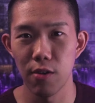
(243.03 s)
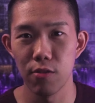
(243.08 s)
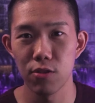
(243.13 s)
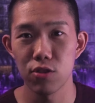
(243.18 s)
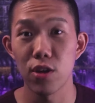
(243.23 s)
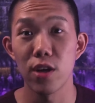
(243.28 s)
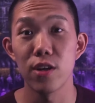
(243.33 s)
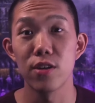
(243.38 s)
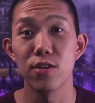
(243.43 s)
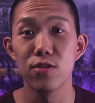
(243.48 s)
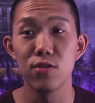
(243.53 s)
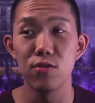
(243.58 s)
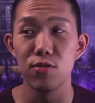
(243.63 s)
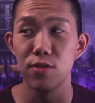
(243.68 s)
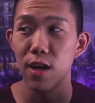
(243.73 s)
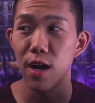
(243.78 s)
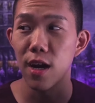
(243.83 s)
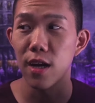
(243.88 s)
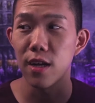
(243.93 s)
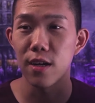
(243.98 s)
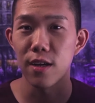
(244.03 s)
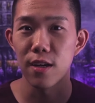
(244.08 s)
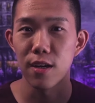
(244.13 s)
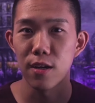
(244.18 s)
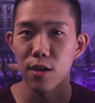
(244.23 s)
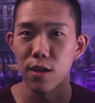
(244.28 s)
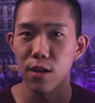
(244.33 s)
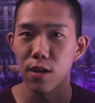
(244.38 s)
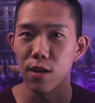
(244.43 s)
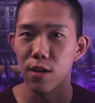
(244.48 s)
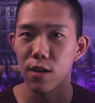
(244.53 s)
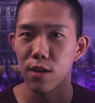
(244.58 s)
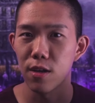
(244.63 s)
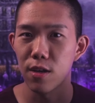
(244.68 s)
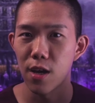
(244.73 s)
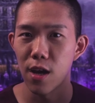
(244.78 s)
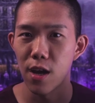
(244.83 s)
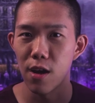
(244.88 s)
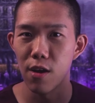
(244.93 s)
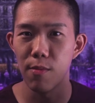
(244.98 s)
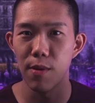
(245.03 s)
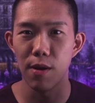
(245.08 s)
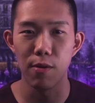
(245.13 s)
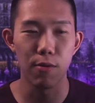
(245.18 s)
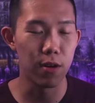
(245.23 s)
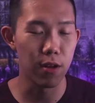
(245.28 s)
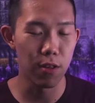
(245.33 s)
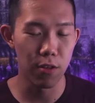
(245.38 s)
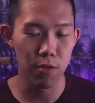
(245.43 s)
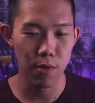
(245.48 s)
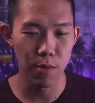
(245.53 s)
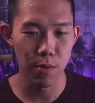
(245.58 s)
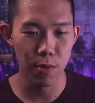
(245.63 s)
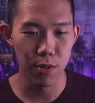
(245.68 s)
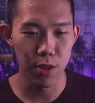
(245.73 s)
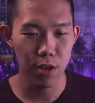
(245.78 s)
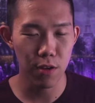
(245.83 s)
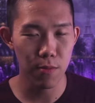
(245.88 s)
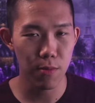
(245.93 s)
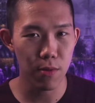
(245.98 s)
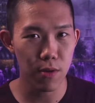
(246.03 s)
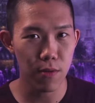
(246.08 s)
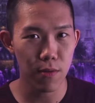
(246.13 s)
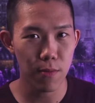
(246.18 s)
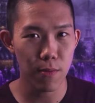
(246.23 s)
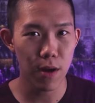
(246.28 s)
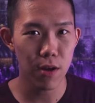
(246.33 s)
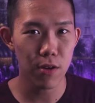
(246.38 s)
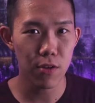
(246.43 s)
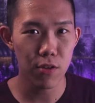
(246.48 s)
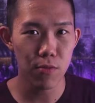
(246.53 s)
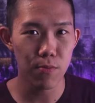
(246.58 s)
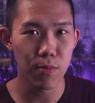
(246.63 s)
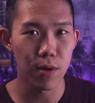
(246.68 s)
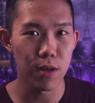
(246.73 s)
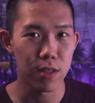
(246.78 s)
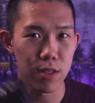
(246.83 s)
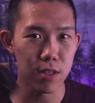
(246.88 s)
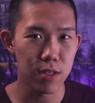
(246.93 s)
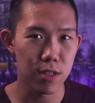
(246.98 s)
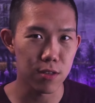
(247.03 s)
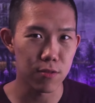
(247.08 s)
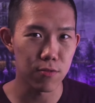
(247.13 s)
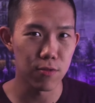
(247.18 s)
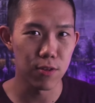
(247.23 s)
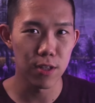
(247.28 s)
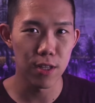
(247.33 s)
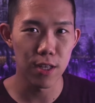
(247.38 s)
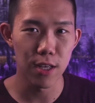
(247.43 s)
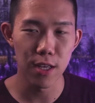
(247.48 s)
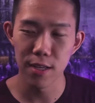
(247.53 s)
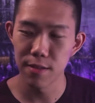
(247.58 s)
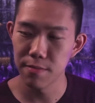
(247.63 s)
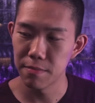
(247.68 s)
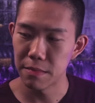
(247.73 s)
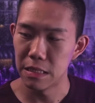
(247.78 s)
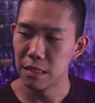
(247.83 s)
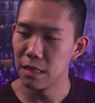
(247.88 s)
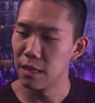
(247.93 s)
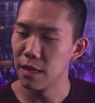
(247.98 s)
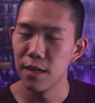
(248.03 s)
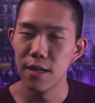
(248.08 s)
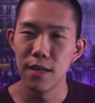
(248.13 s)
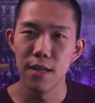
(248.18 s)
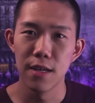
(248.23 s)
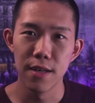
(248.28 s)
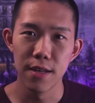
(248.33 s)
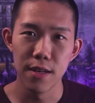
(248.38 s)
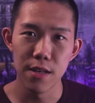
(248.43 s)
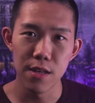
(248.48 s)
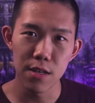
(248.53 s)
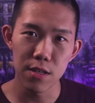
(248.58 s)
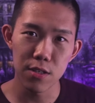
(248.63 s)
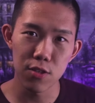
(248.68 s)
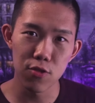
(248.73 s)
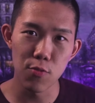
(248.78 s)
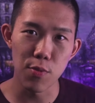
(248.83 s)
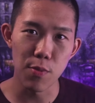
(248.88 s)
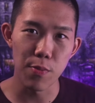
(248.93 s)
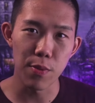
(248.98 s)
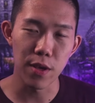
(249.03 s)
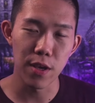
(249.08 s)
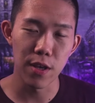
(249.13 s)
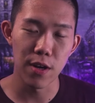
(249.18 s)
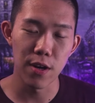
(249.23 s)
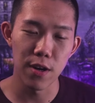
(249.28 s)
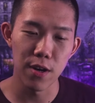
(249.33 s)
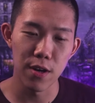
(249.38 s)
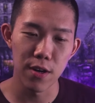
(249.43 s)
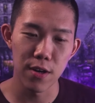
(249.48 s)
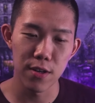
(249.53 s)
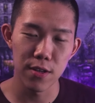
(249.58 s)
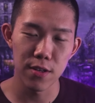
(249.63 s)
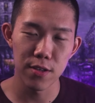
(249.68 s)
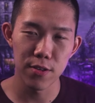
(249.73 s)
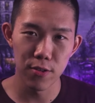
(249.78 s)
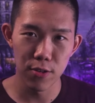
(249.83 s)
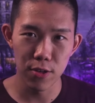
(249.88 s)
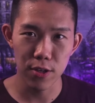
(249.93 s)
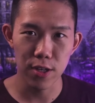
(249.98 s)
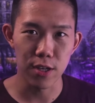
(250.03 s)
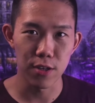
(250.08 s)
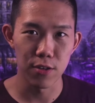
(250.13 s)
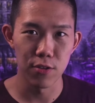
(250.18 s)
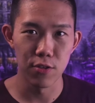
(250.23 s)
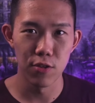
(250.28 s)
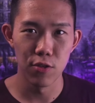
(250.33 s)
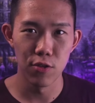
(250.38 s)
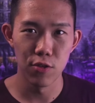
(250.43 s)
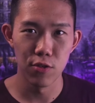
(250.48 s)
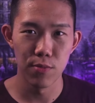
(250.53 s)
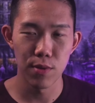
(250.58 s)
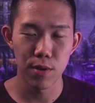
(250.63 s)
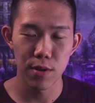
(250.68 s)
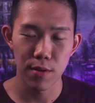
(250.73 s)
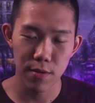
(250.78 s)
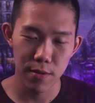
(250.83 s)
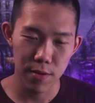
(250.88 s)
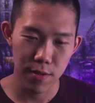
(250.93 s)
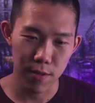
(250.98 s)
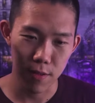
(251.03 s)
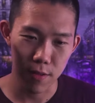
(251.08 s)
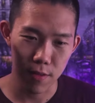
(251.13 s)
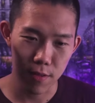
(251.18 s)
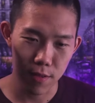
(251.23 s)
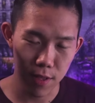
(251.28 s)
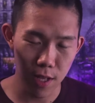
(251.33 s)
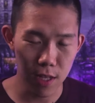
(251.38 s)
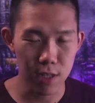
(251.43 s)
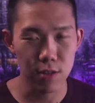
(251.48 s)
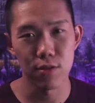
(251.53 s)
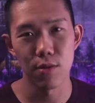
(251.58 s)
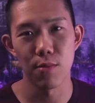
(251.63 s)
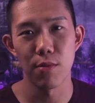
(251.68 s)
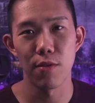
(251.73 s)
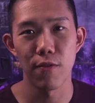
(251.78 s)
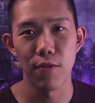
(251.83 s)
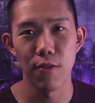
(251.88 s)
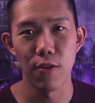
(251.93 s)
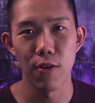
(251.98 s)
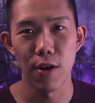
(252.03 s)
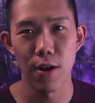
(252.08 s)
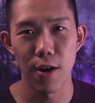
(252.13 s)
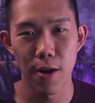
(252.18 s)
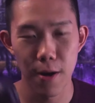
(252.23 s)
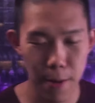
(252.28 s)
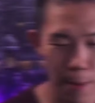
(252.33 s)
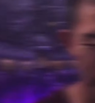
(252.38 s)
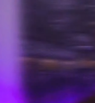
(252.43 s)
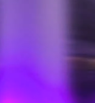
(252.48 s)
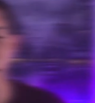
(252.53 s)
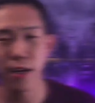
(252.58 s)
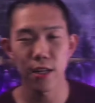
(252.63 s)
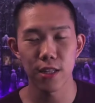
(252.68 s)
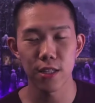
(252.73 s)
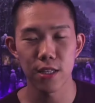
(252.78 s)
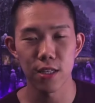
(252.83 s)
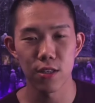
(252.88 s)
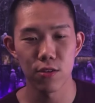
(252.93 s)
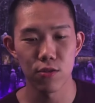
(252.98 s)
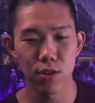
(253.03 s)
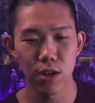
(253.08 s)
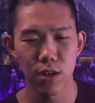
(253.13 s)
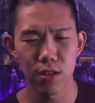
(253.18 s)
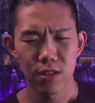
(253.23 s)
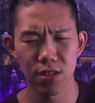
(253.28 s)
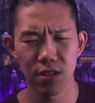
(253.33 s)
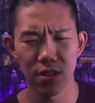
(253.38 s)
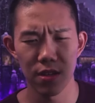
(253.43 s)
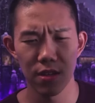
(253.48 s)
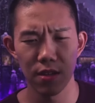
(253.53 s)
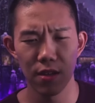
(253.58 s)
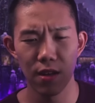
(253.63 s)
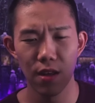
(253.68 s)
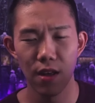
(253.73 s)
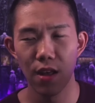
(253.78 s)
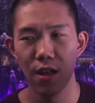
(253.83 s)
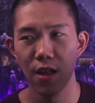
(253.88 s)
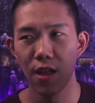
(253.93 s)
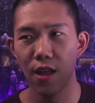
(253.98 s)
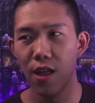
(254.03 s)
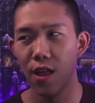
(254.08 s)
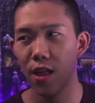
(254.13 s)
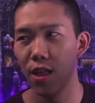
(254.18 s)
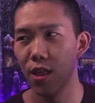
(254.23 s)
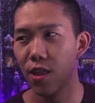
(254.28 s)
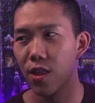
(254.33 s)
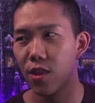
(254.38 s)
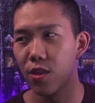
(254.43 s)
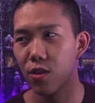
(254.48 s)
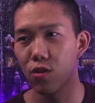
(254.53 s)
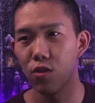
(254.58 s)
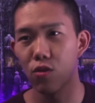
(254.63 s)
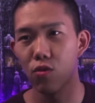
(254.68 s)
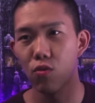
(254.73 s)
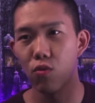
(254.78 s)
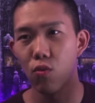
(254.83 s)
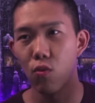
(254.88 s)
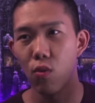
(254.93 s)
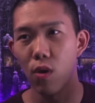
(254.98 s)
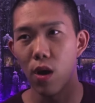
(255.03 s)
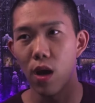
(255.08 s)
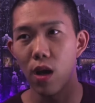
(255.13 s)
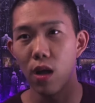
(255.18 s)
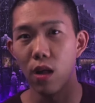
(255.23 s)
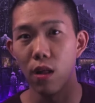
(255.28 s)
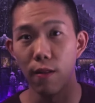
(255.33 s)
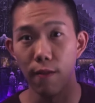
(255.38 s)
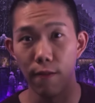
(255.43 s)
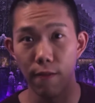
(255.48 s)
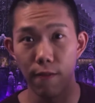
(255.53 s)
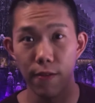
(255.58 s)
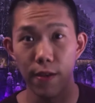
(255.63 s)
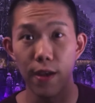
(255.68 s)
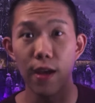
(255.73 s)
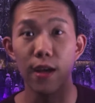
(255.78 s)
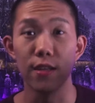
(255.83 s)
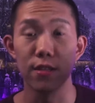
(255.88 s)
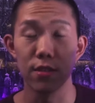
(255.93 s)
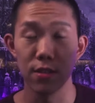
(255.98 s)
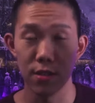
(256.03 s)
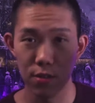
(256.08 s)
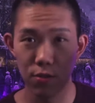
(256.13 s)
always try to not care about what other people think about, about you, but this is really super beginner. You look like a noob. That's number four. I got this in 2000. 2012. Yes,